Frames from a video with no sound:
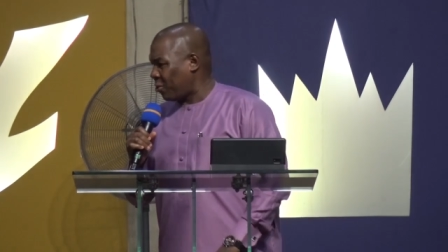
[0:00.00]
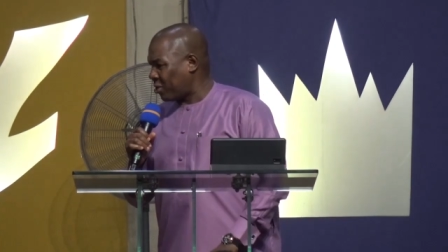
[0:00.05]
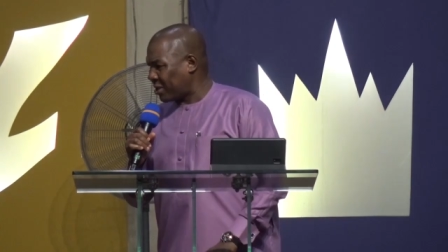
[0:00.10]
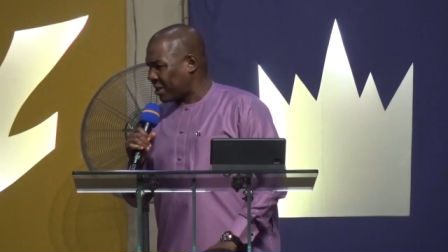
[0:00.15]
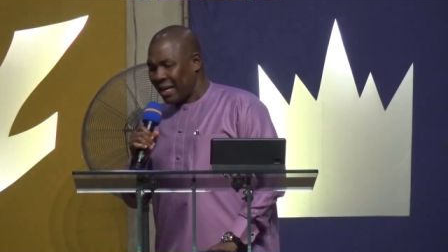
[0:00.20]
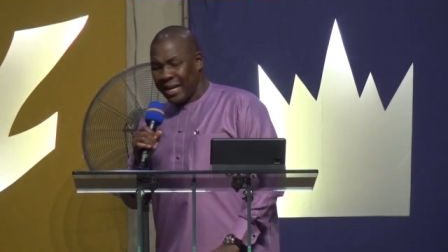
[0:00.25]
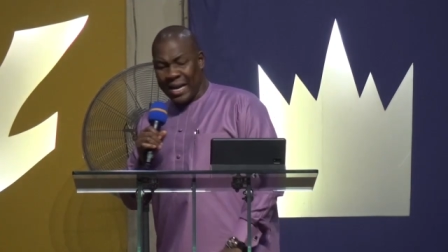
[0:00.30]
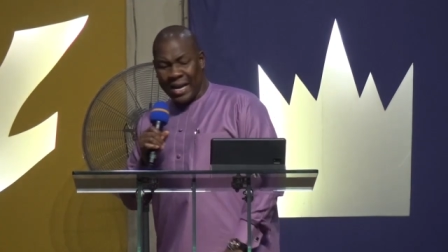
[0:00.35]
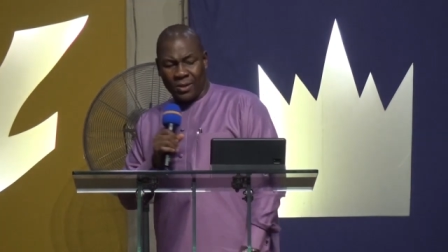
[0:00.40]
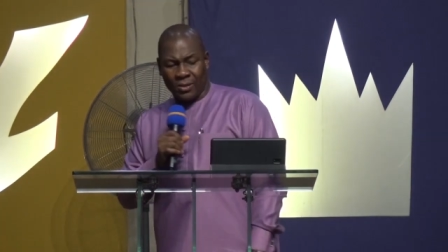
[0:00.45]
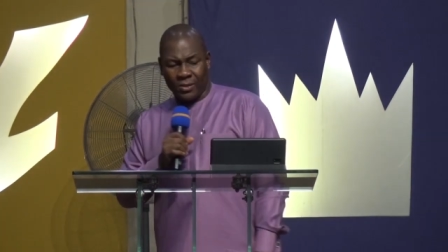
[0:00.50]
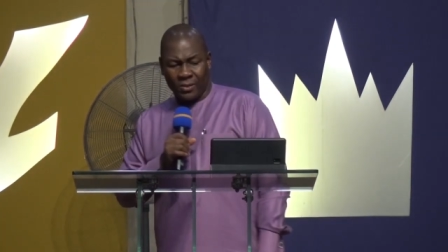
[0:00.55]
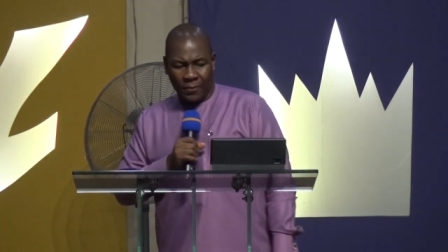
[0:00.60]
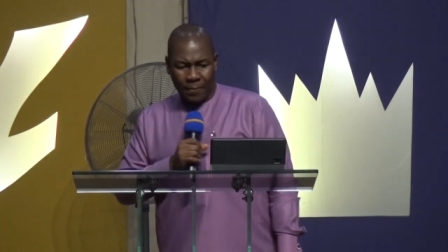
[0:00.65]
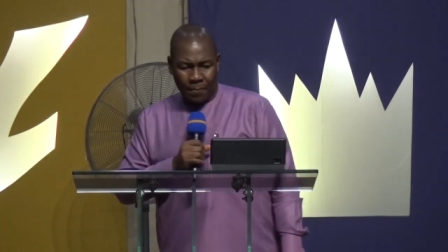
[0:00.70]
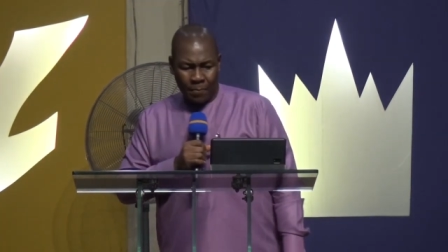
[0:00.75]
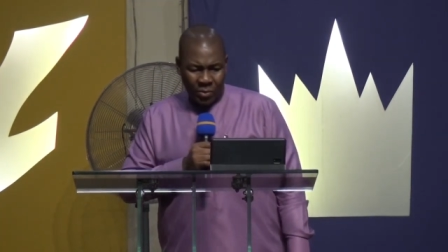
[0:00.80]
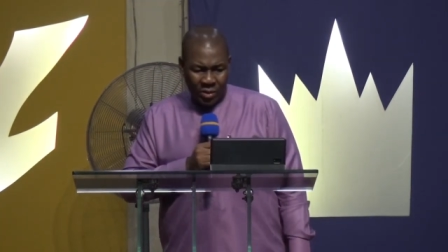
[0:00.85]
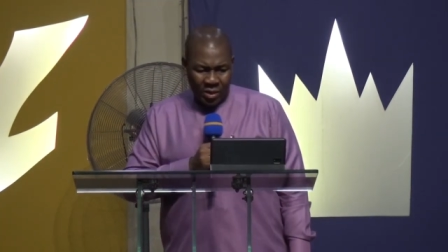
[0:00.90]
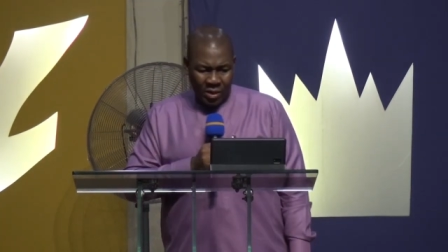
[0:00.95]
was around?
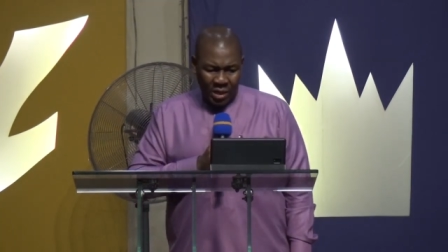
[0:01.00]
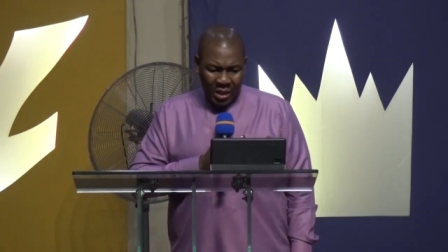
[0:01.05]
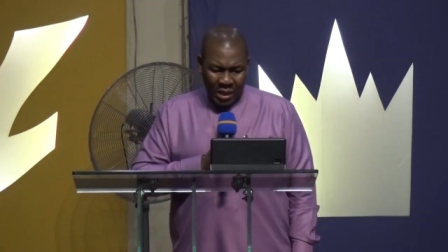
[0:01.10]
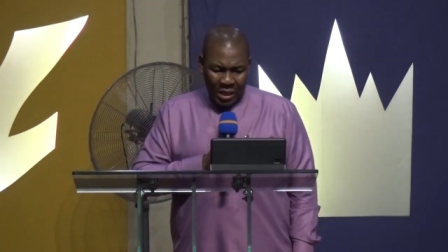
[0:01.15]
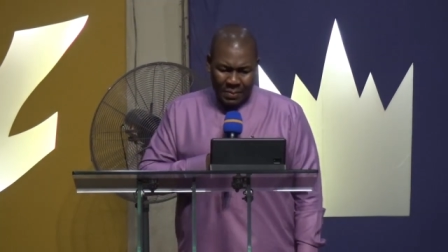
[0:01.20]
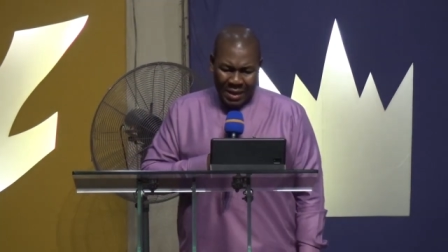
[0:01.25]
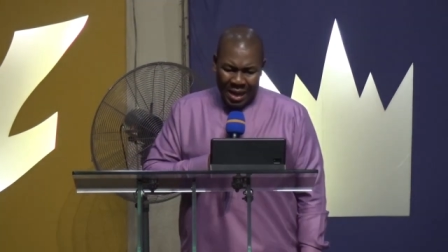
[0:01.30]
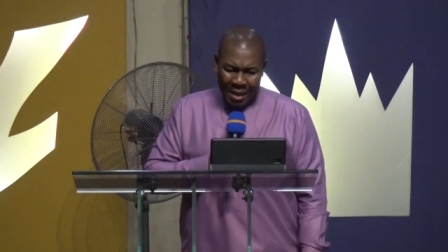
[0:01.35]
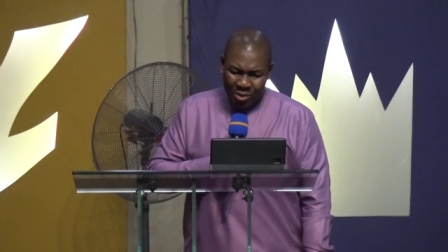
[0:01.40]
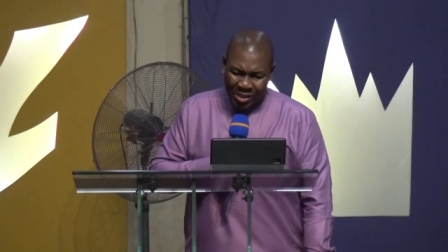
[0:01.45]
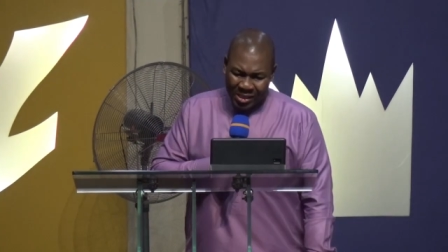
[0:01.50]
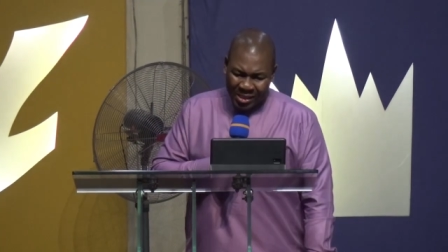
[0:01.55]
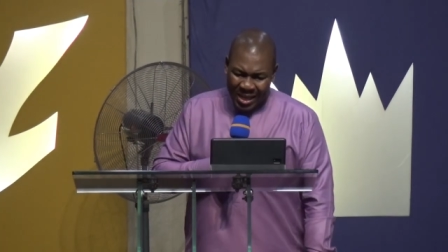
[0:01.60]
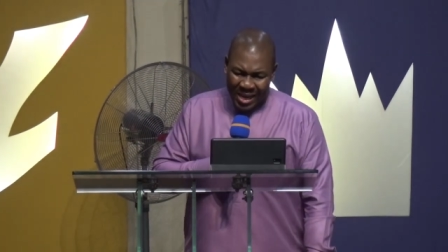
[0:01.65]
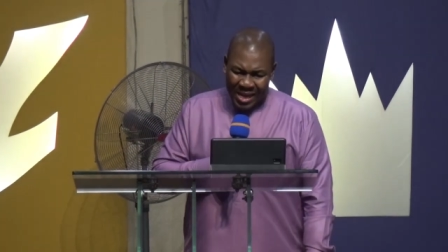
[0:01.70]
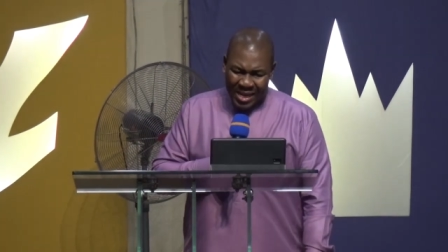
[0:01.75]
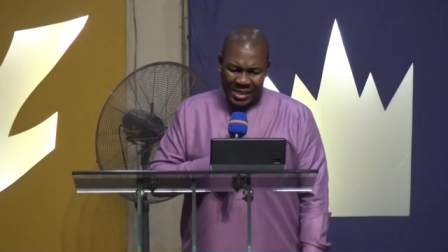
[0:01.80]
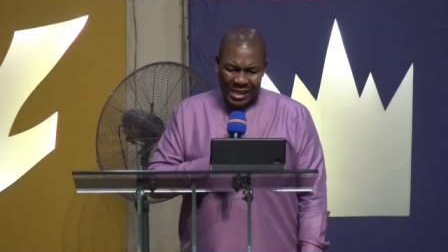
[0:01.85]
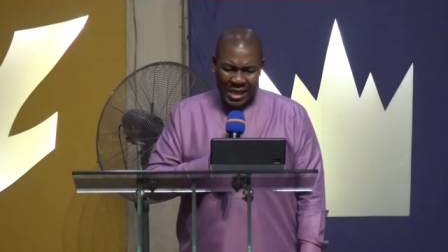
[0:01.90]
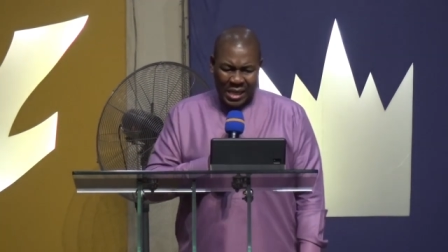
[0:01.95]
The Bible
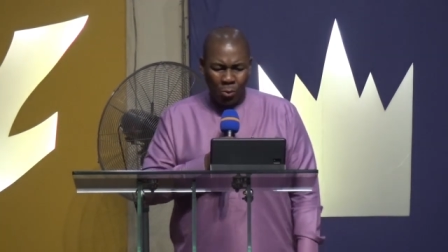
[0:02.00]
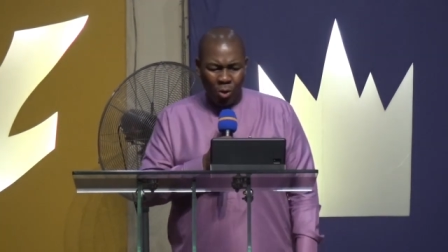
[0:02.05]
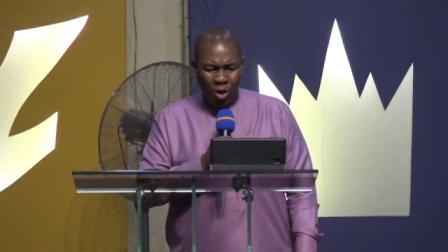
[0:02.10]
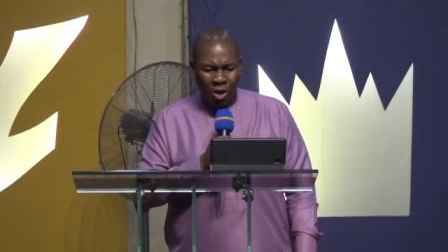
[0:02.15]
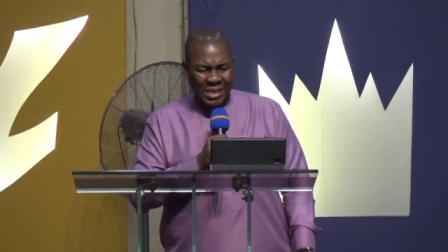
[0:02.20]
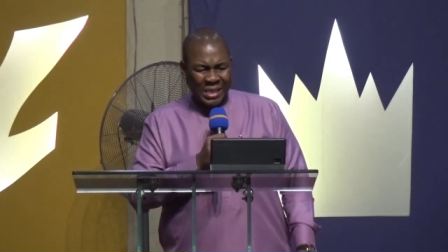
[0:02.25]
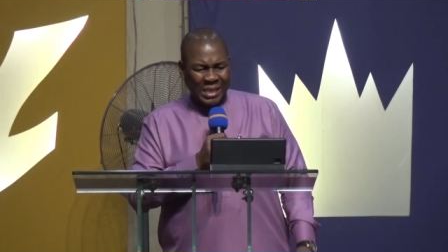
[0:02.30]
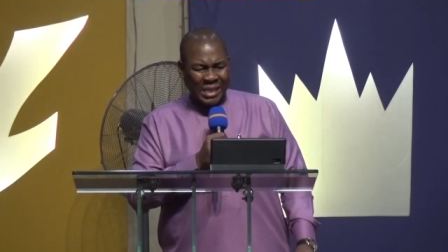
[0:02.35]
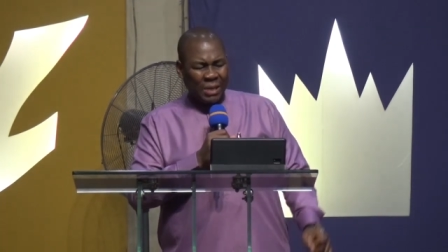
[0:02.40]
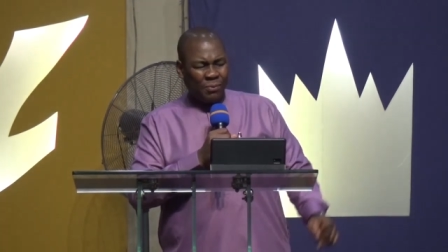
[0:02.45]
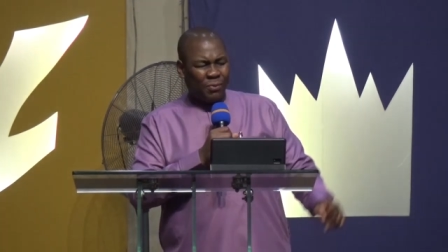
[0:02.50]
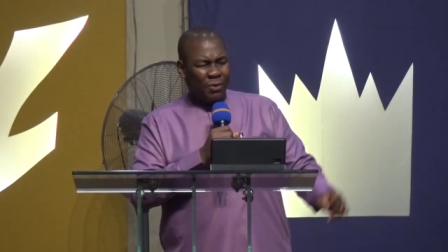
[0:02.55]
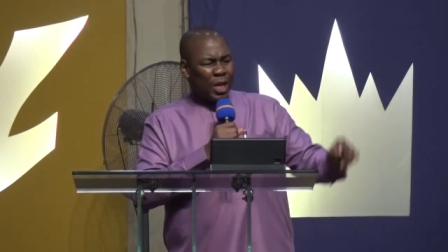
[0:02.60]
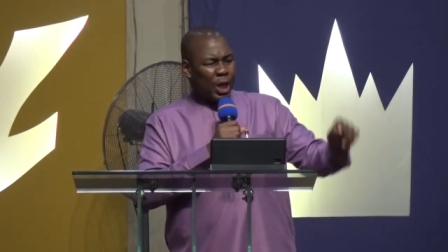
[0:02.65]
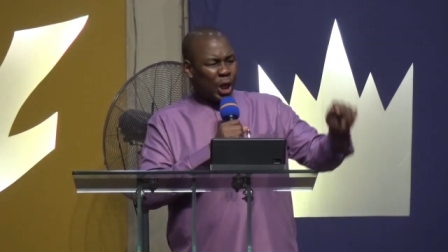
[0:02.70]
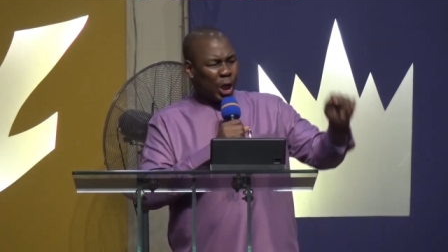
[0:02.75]
says he was giving